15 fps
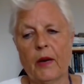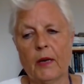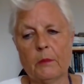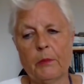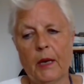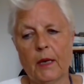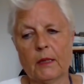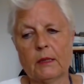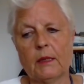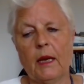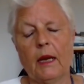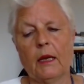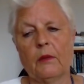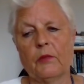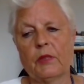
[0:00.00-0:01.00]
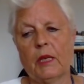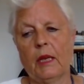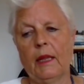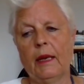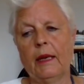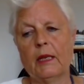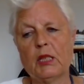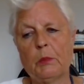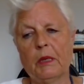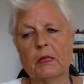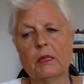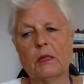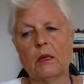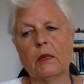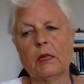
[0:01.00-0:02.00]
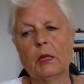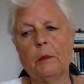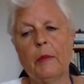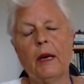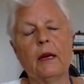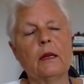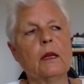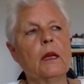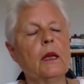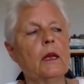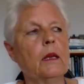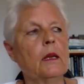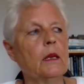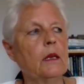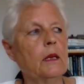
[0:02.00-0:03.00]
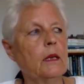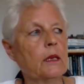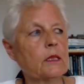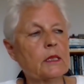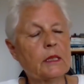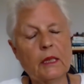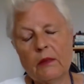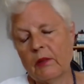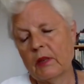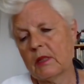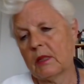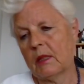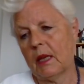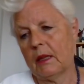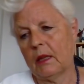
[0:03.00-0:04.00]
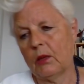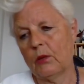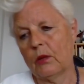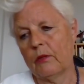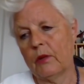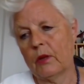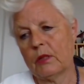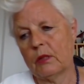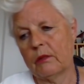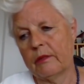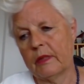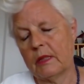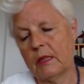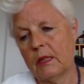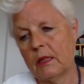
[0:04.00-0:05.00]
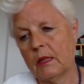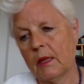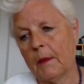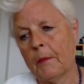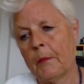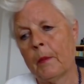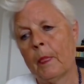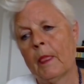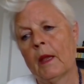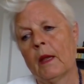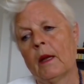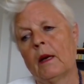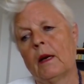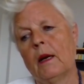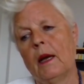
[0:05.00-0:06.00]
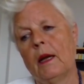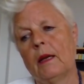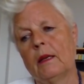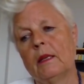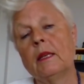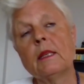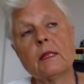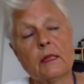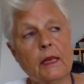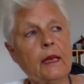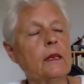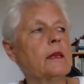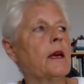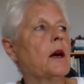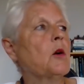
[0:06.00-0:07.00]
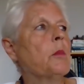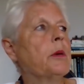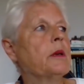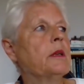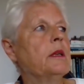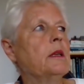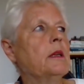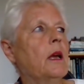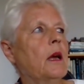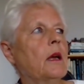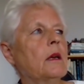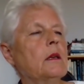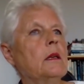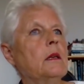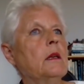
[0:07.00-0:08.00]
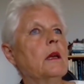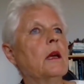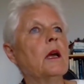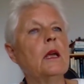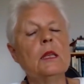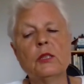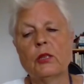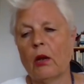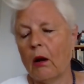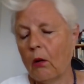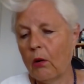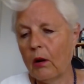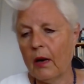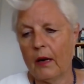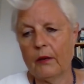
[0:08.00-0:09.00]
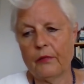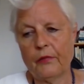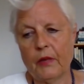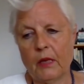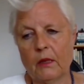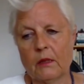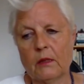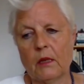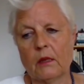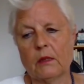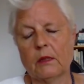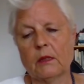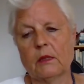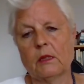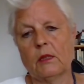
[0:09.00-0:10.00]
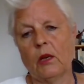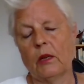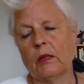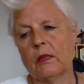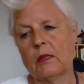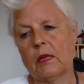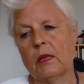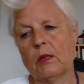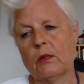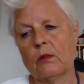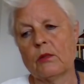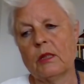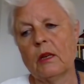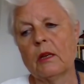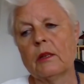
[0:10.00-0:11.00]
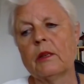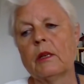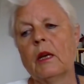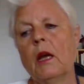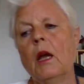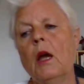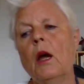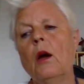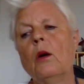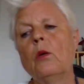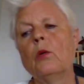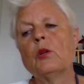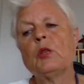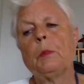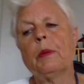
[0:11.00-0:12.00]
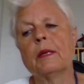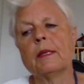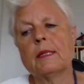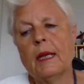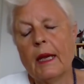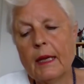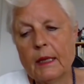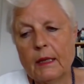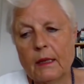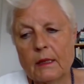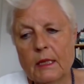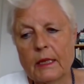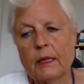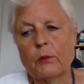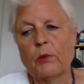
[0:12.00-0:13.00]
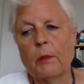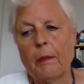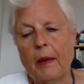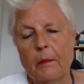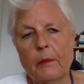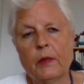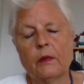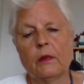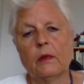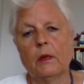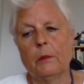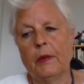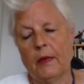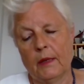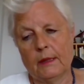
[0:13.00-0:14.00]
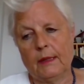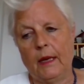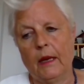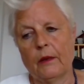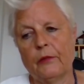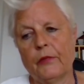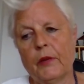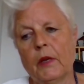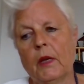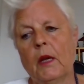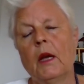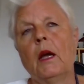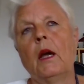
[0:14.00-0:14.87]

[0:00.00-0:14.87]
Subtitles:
past lives, and that has been studied by Ian Stevenson at the University of Virginia. And he's dead now, but his whole life he conducted studies into children who spontaneously remembered a past life,